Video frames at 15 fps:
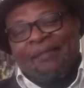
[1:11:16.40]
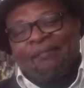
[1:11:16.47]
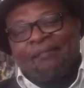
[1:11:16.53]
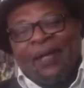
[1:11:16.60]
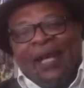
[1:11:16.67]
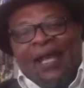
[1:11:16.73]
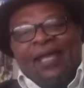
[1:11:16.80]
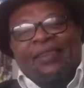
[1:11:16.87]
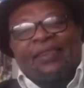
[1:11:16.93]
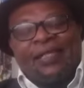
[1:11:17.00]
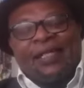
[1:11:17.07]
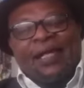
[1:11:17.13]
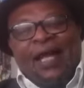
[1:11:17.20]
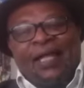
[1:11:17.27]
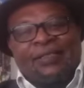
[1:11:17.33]
but I
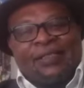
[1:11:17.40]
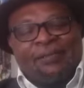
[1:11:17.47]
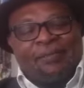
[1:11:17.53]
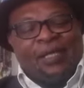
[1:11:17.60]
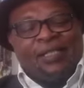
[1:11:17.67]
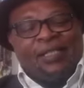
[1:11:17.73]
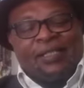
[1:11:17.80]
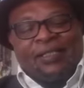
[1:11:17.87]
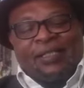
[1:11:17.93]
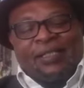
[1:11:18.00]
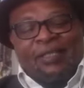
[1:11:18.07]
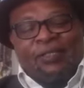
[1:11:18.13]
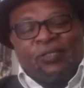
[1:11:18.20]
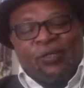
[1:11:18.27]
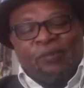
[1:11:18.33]
think ultimately,
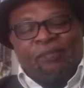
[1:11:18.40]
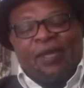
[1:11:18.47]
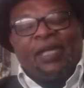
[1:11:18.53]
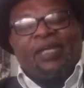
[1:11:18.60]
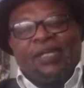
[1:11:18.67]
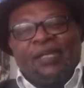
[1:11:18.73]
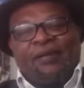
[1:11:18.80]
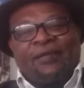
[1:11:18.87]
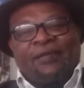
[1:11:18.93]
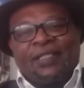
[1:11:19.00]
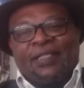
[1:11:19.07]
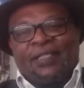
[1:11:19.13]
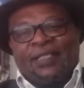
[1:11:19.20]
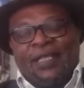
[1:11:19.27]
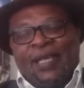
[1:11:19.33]
then you may
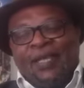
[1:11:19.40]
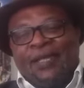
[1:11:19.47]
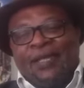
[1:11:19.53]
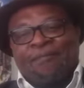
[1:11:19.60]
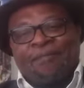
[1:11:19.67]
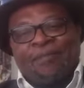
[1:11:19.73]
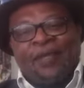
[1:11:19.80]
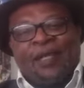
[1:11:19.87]
even say